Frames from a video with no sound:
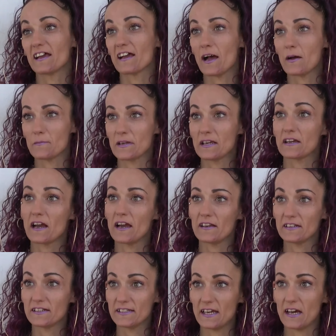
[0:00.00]
got me
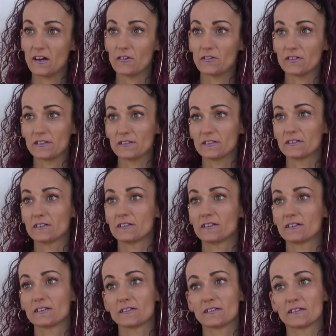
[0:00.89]
kind of down and
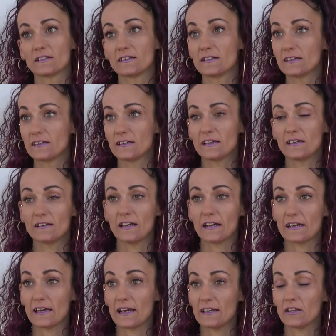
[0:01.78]

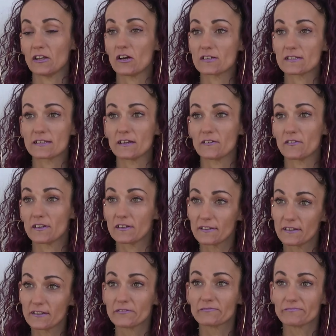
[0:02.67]
kind of lost
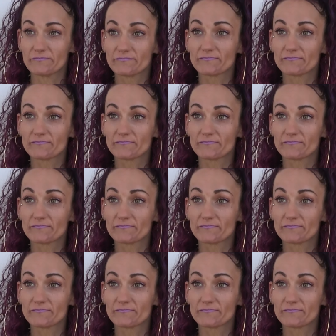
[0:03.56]
everything.